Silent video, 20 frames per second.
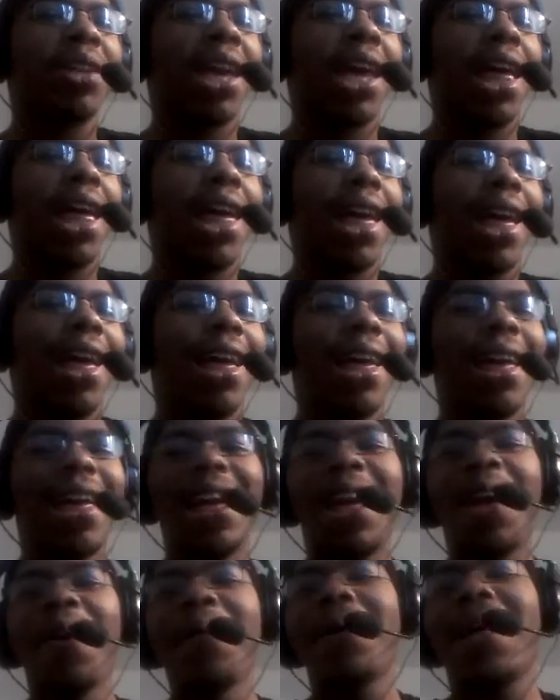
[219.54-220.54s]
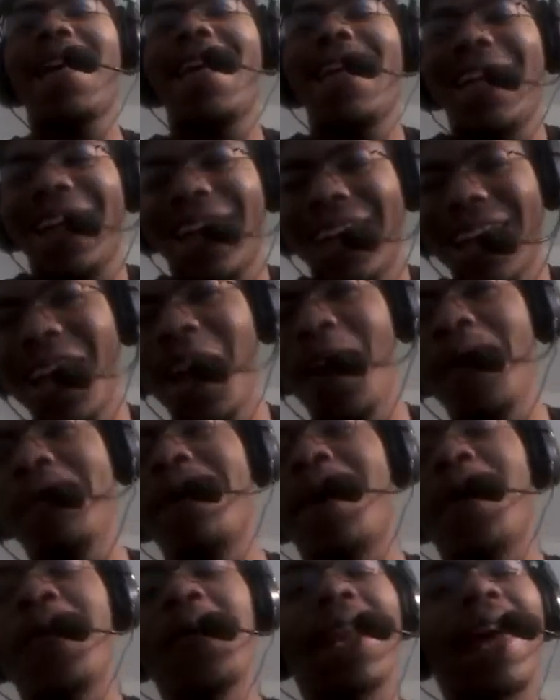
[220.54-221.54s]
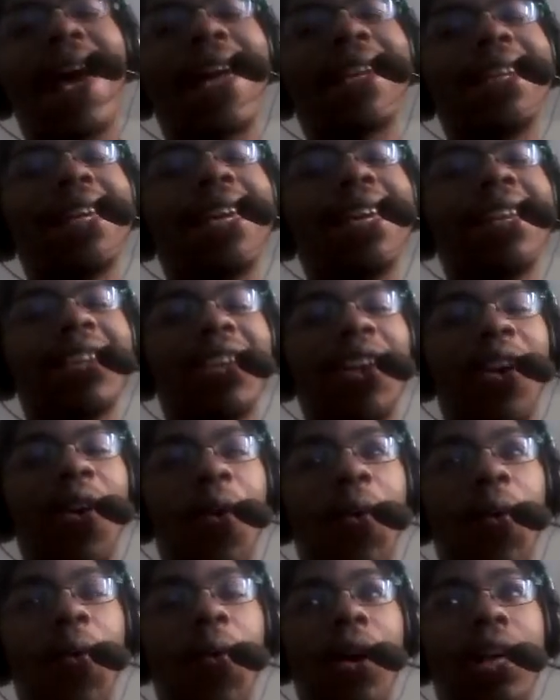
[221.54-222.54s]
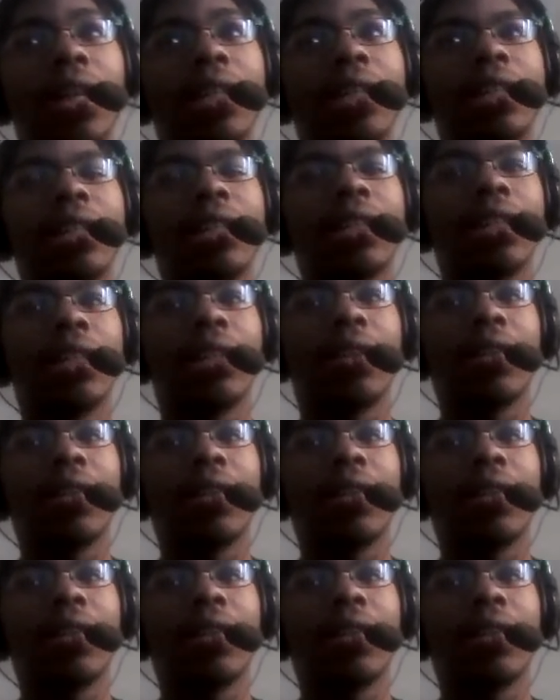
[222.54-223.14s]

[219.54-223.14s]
But what I didn't know was